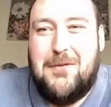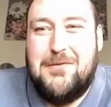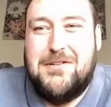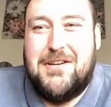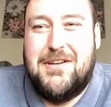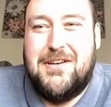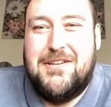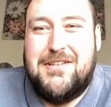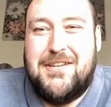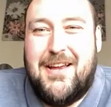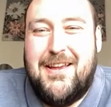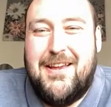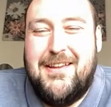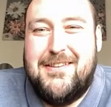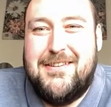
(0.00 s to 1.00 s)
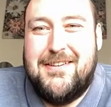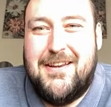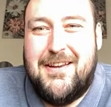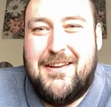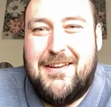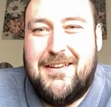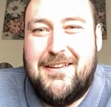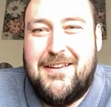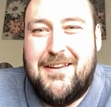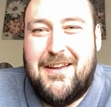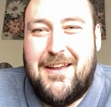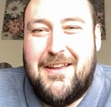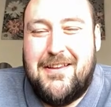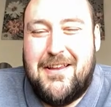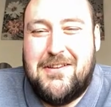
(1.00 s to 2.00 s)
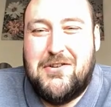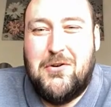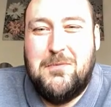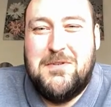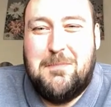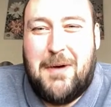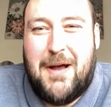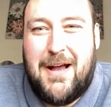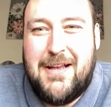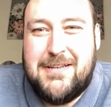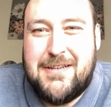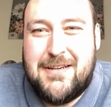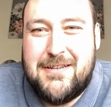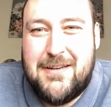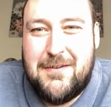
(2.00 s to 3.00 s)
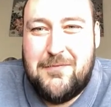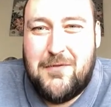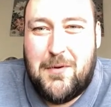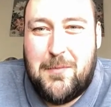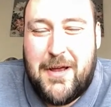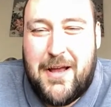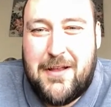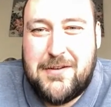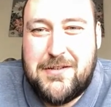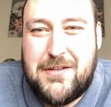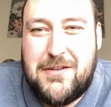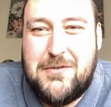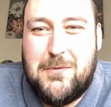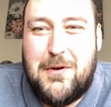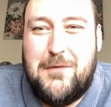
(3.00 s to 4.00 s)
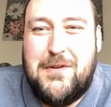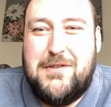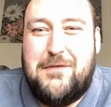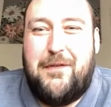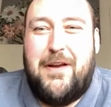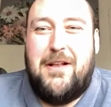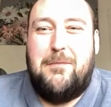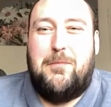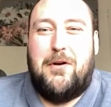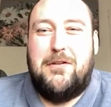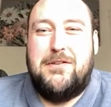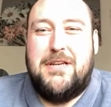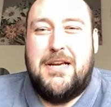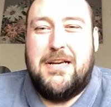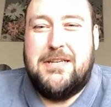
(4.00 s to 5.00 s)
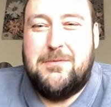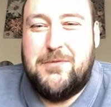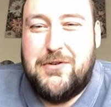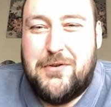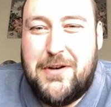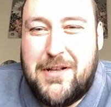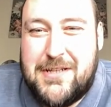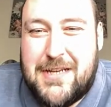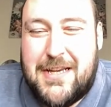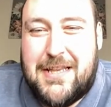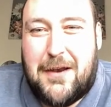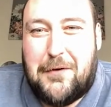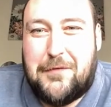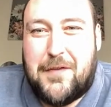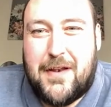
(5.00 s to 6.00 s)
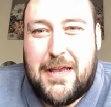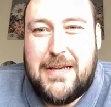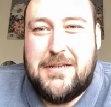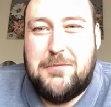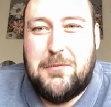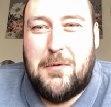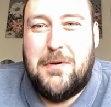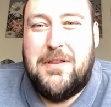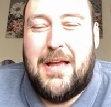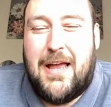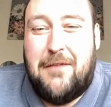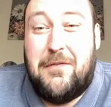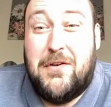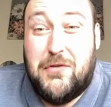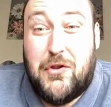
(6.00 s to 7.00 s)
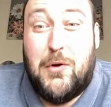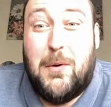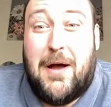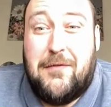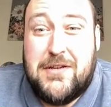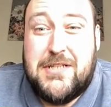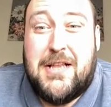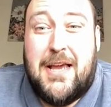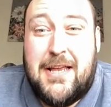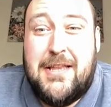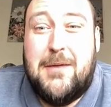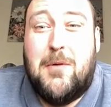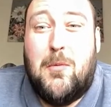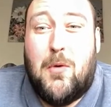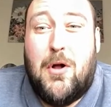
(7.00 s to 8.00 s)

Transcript: was going to say it's come to pass, hasn't it? Robert Elston's one of his failed projects. I'm sure he'll take that off the list. Only that Everton do have a stadium in